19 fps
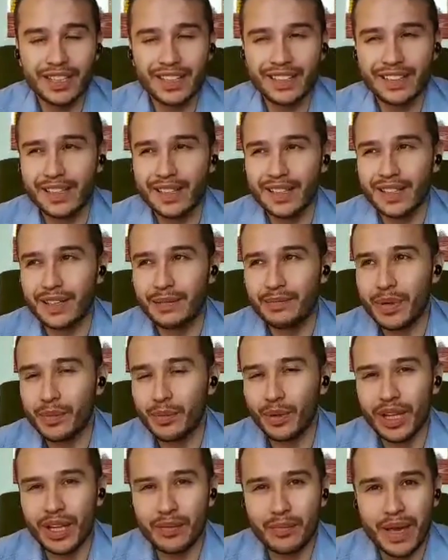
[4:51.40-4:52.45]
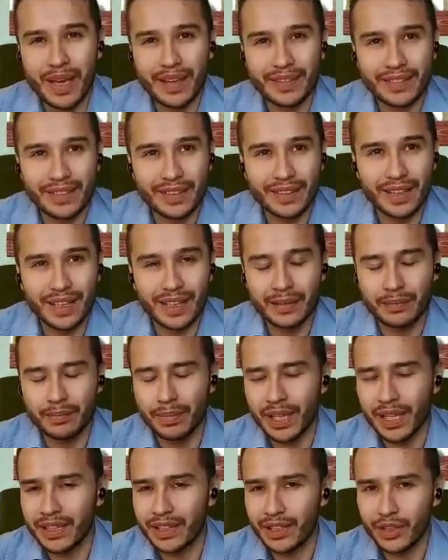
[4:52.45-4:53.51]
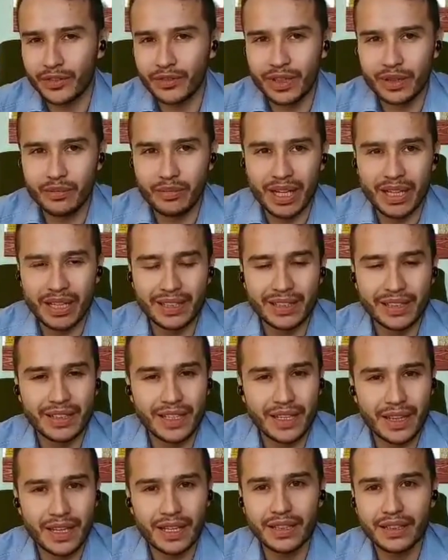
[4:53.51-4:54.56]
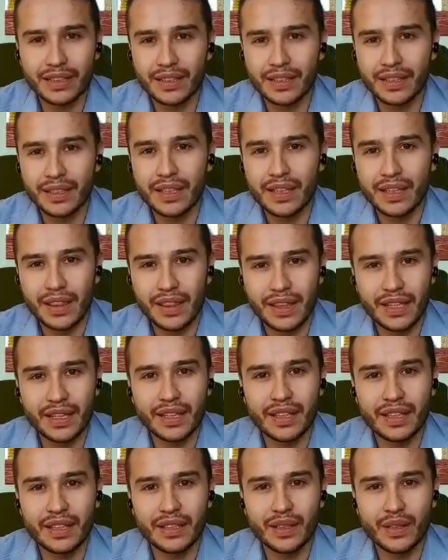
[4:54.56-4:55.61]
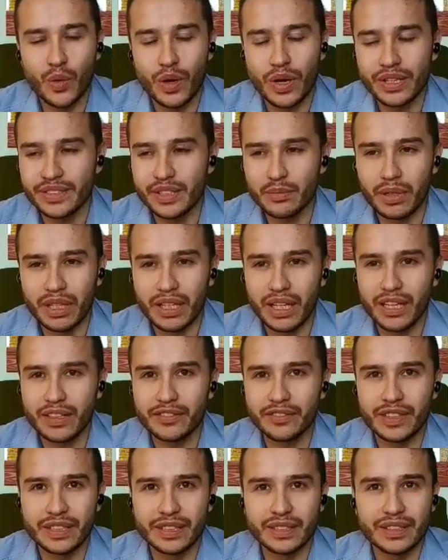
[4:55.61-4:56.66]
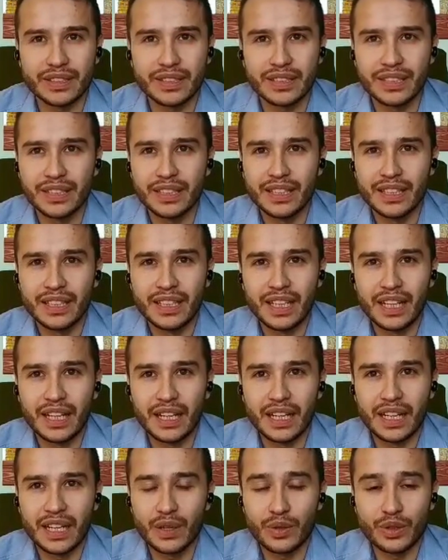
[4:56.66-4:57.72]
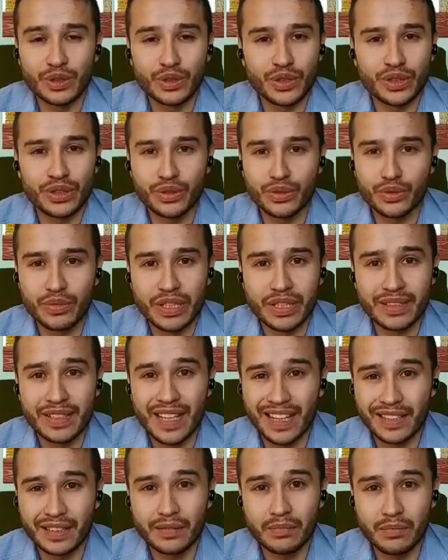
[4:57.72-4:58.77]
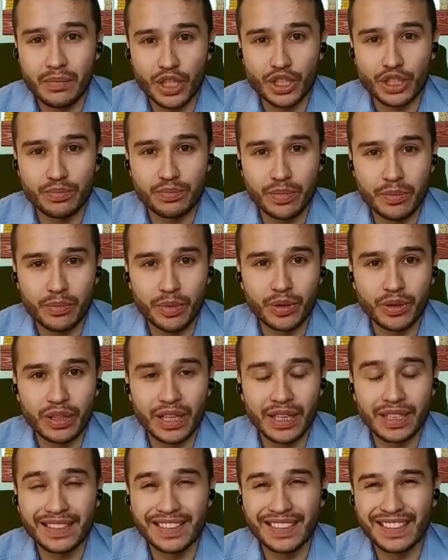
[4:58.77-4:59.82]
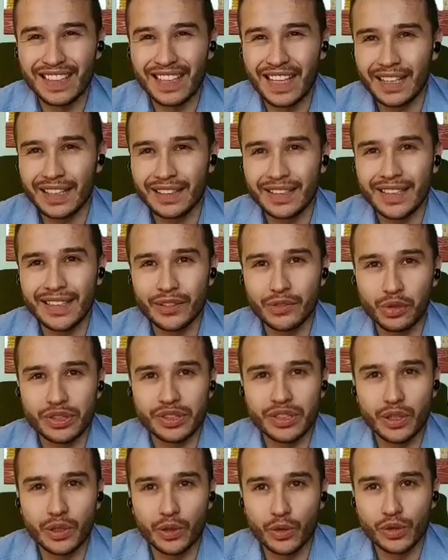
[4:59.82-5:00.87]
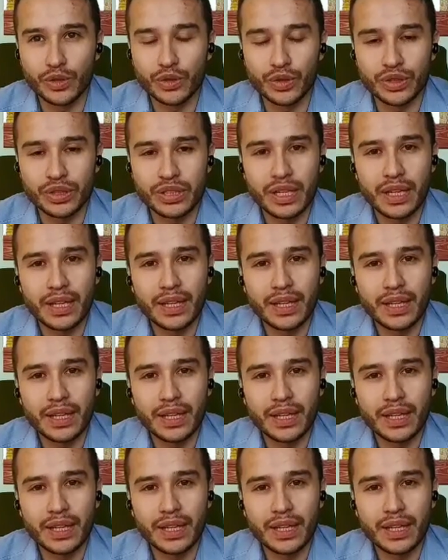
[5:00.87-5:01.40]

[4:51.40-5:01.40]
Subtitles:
The people I met, like plenty of them, I didn't think once in my life that I was going to meet that much people and that interesting cultures.